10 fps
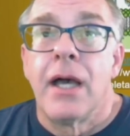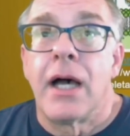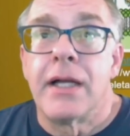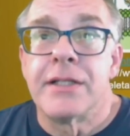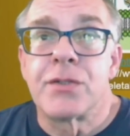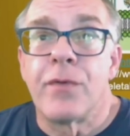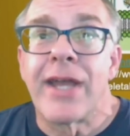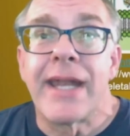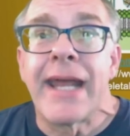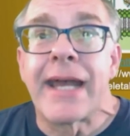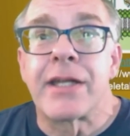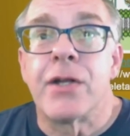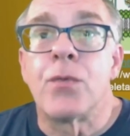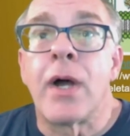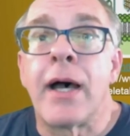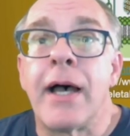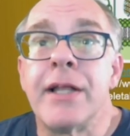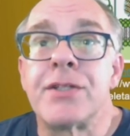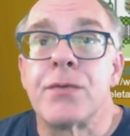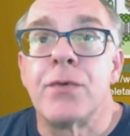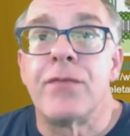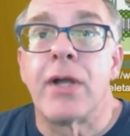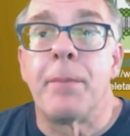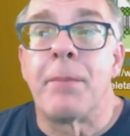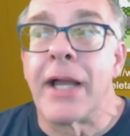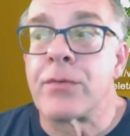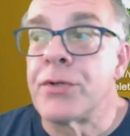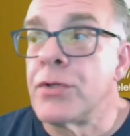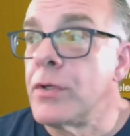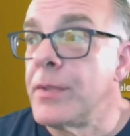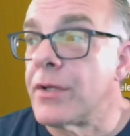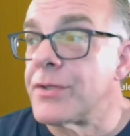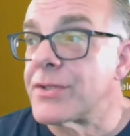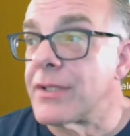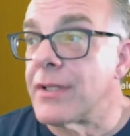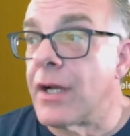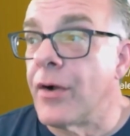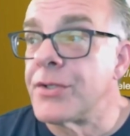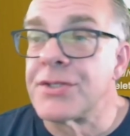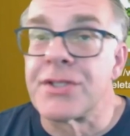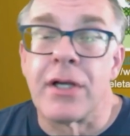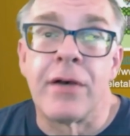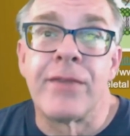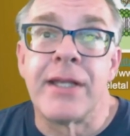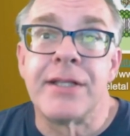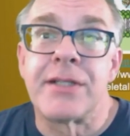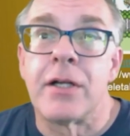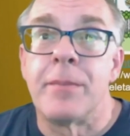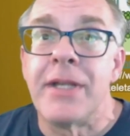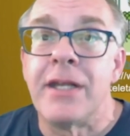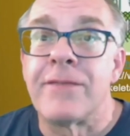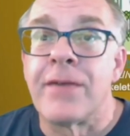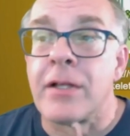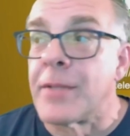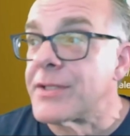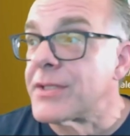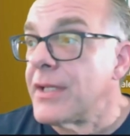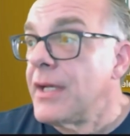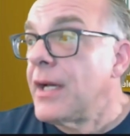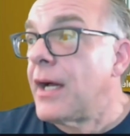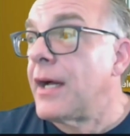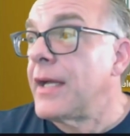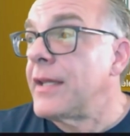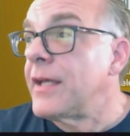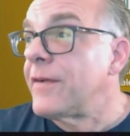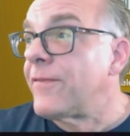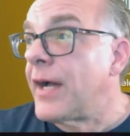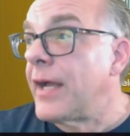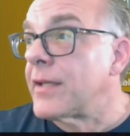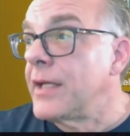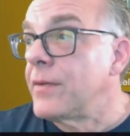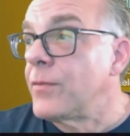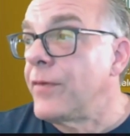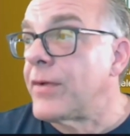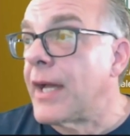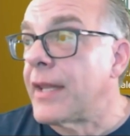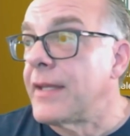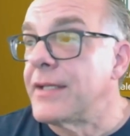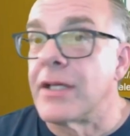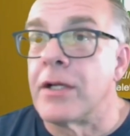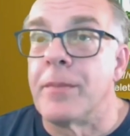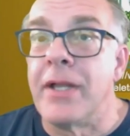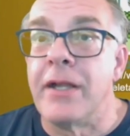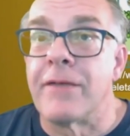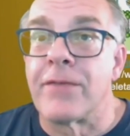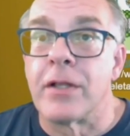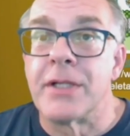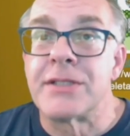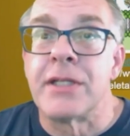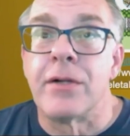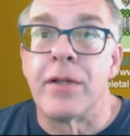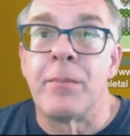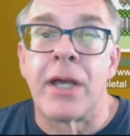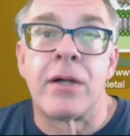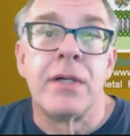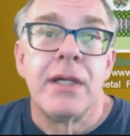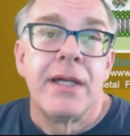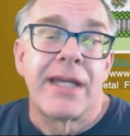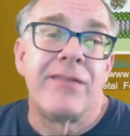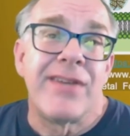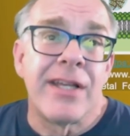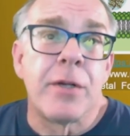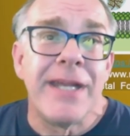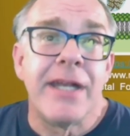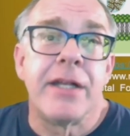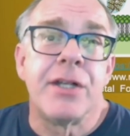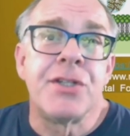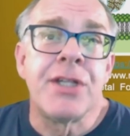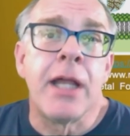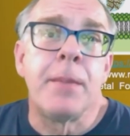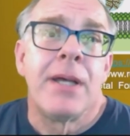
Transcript: And so we've got actin rods, we've got microtubules, the largest of these intermediate filaments. And then finally, we've got these intermediate filaments here in the middle, kind of intermediate in shape,